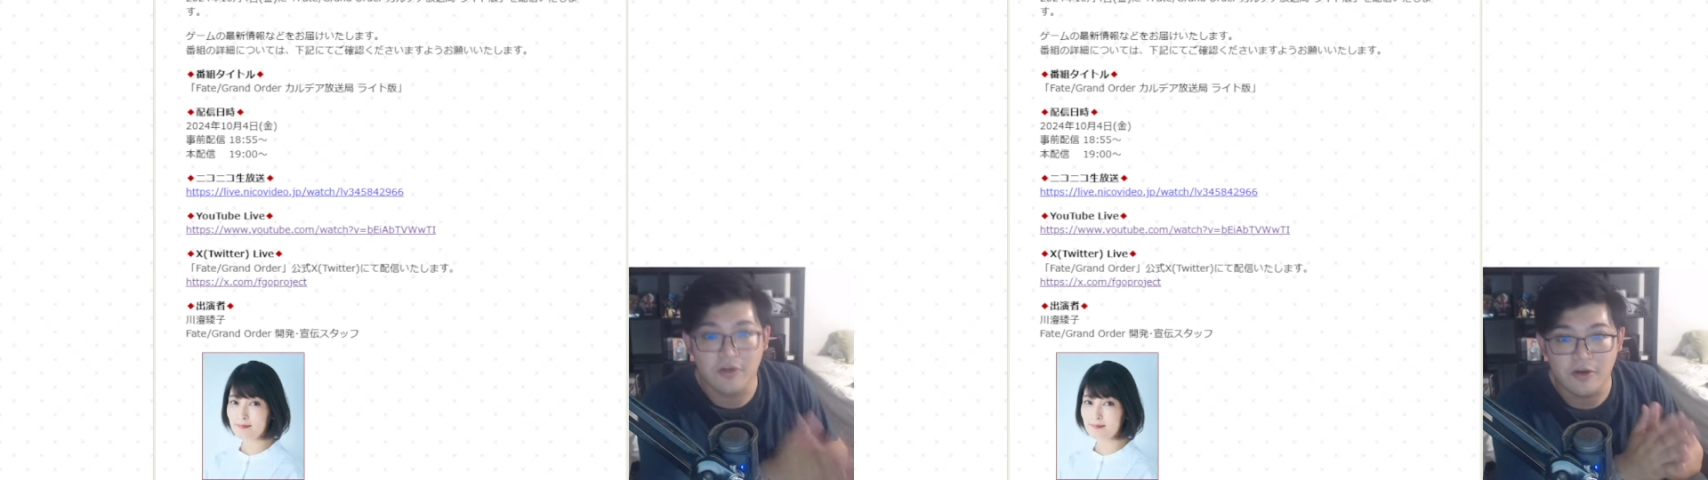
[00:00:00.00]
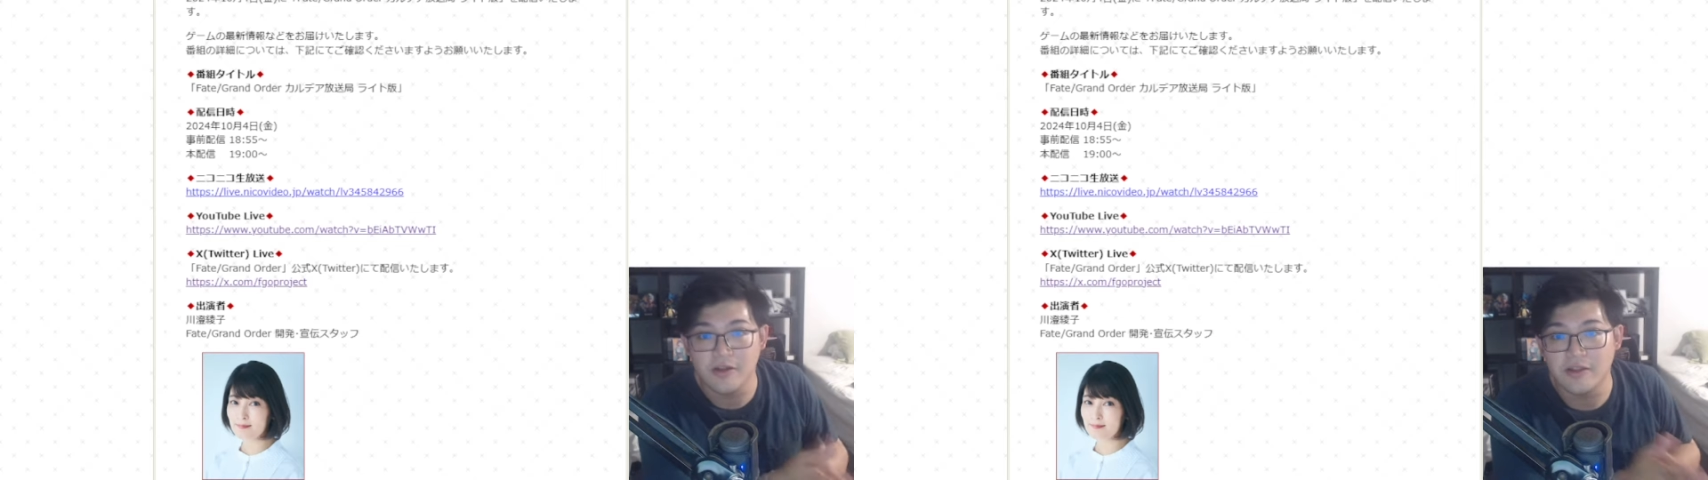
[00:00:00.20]

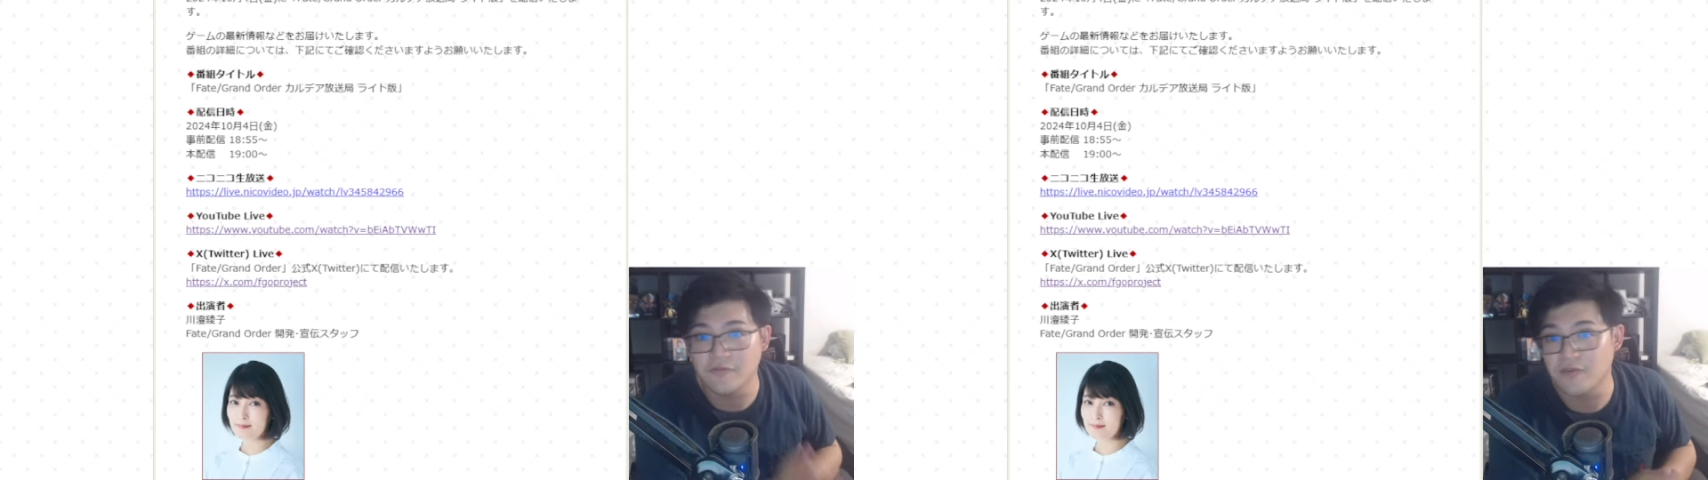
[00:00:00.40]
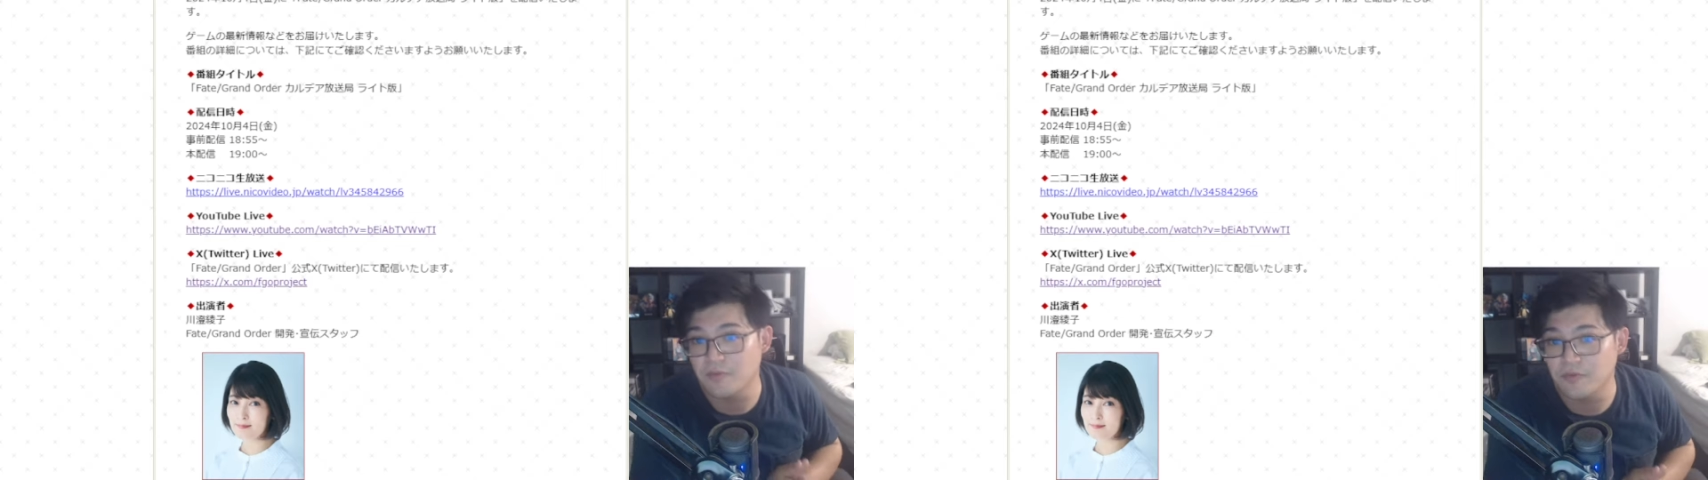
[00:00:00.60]
are in the
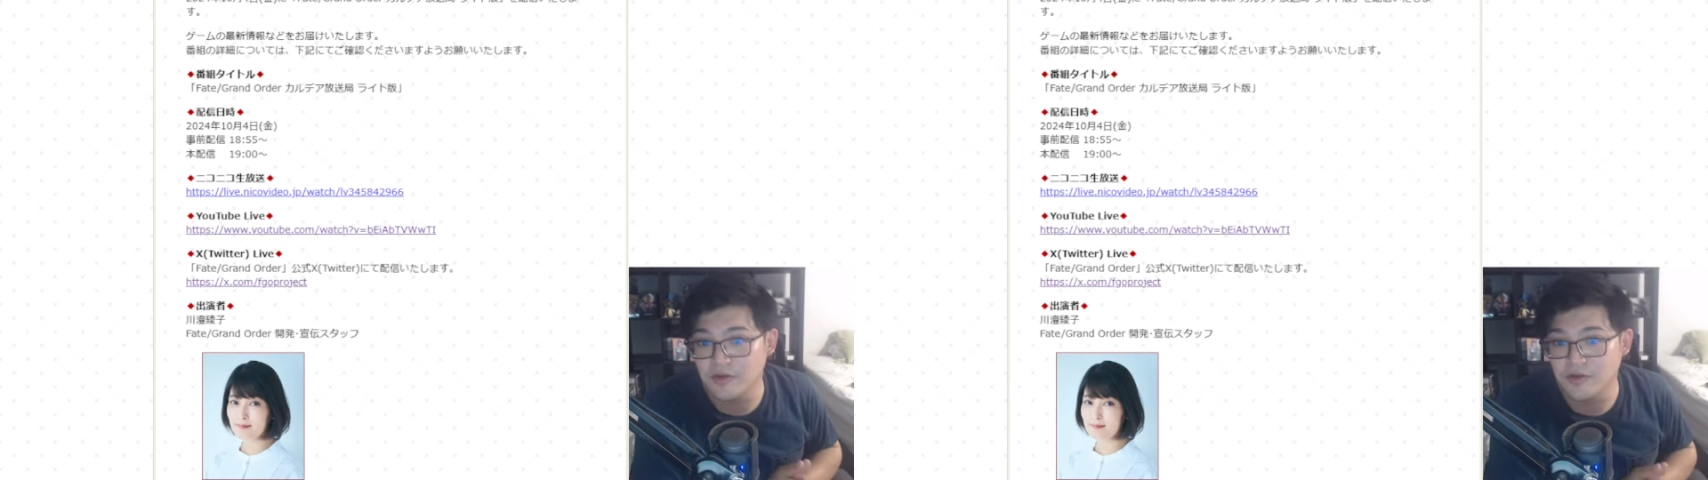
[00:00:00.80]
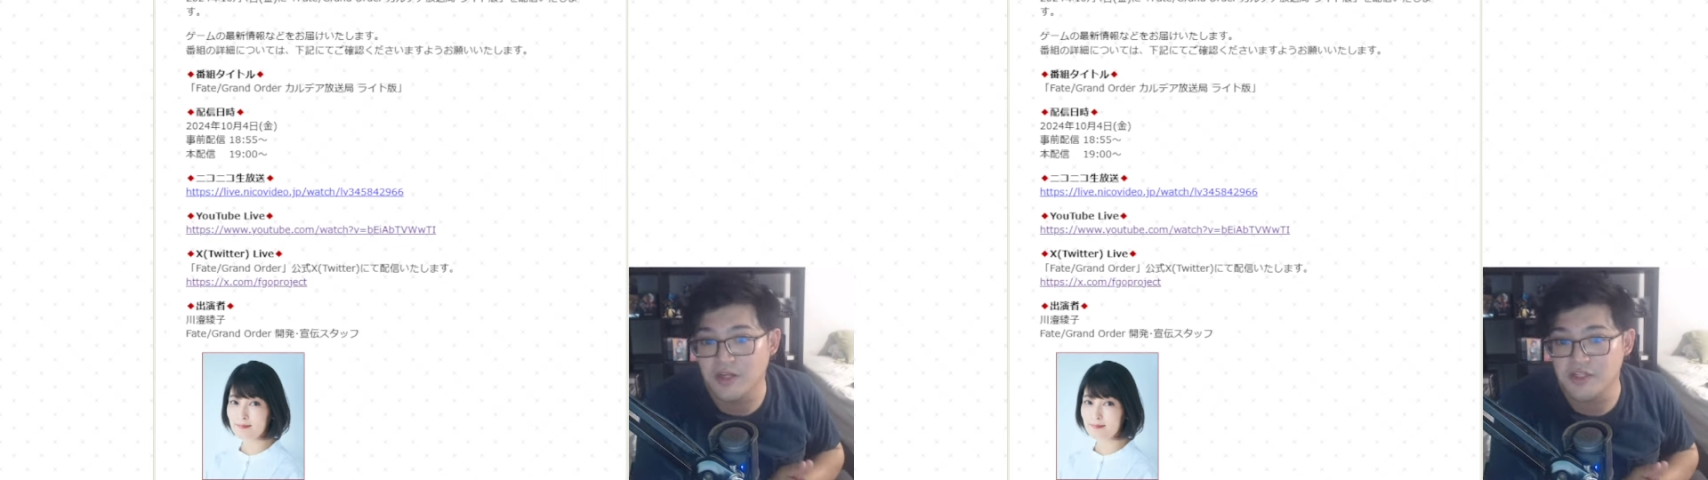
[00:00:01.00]
friend
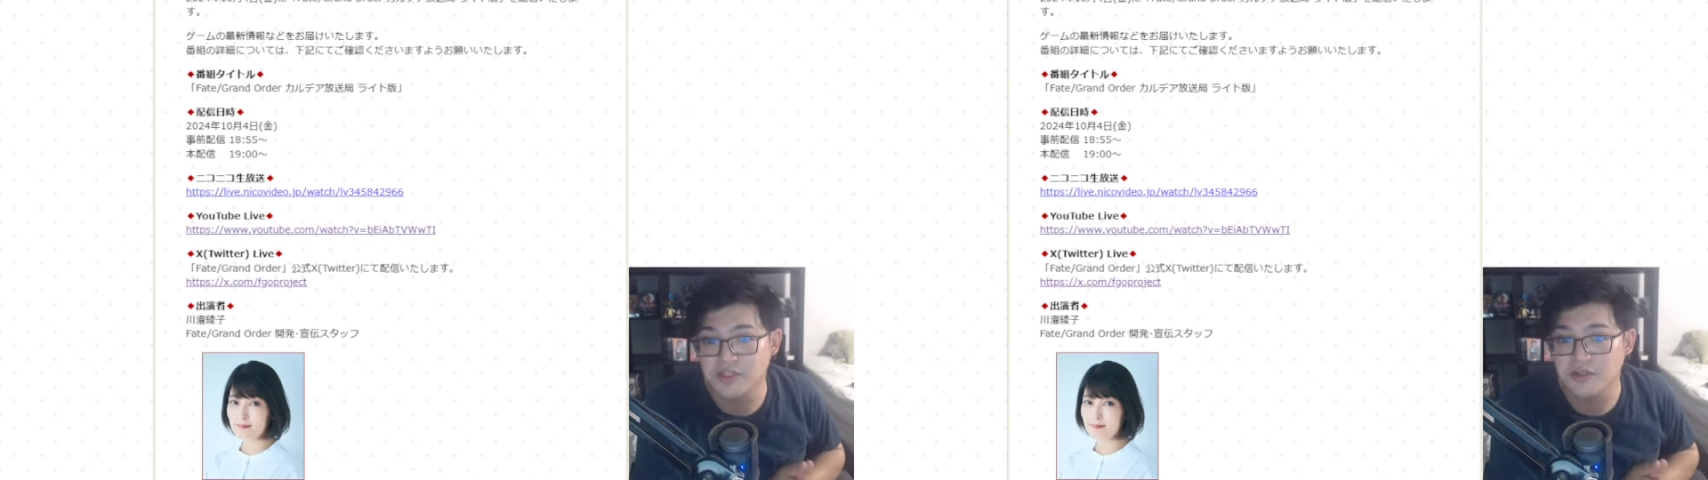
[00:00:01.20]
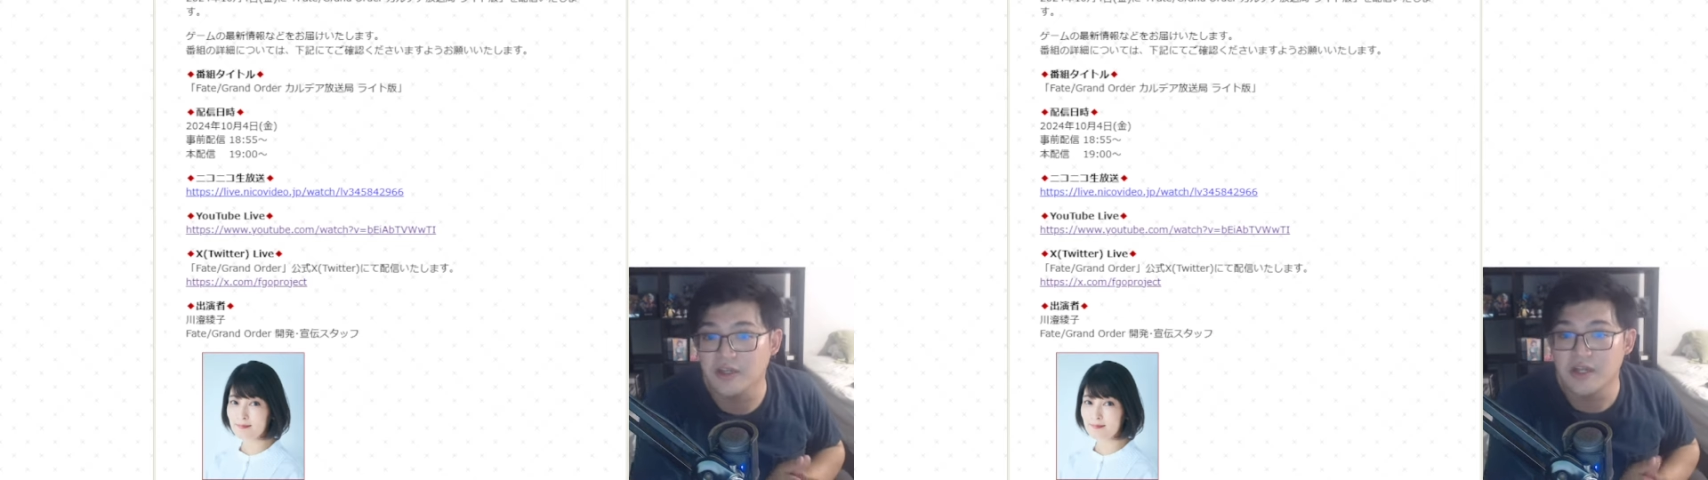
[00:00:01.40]
point gacha.